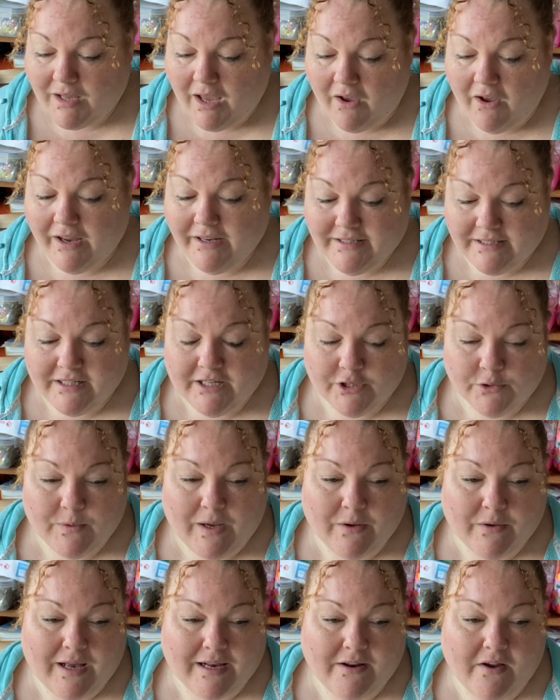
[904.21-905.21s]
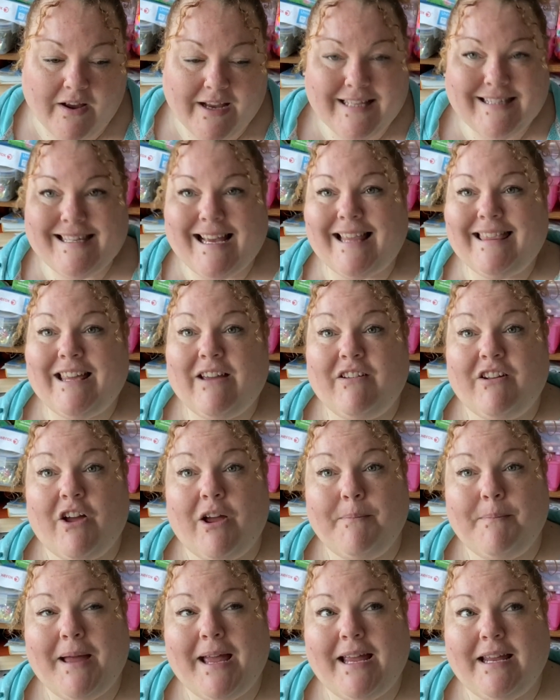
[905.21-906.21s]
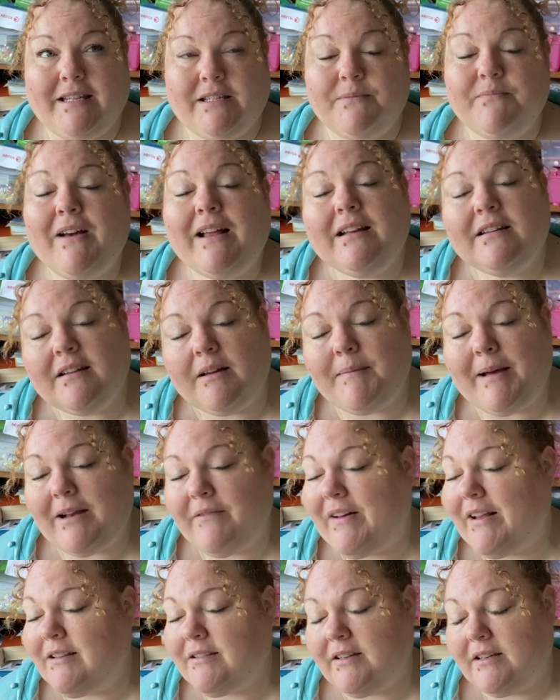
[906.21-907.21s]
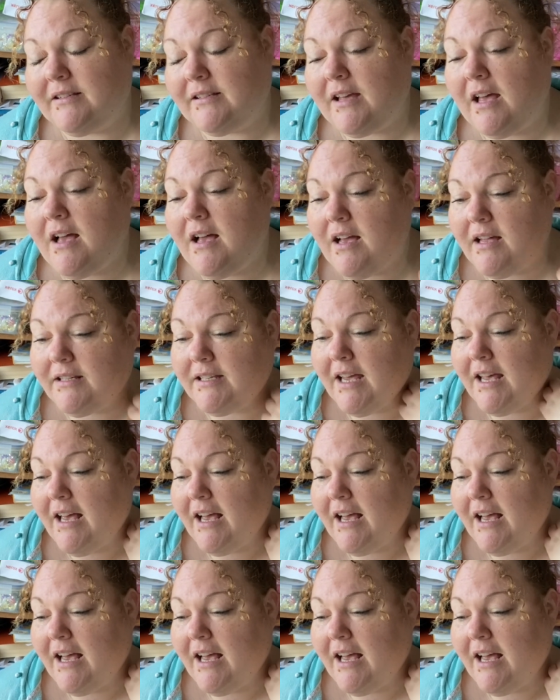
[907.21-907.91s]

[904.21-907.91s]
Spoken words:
I did it as well, and I sat there and I made a Valentine's card,